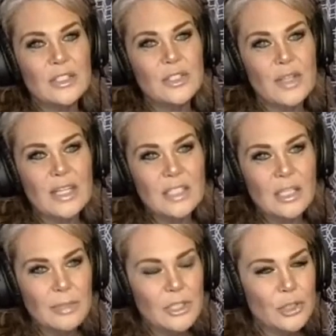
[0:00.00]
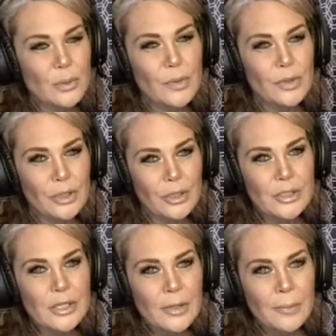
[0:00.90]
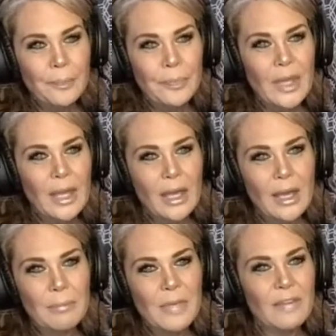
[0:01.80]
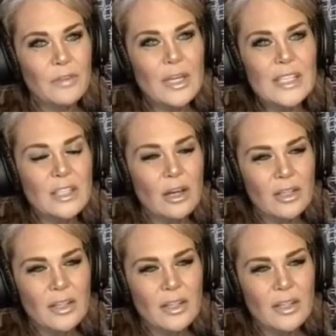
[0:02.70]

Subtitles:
So that's going to be June 3rd. Have you guys gone to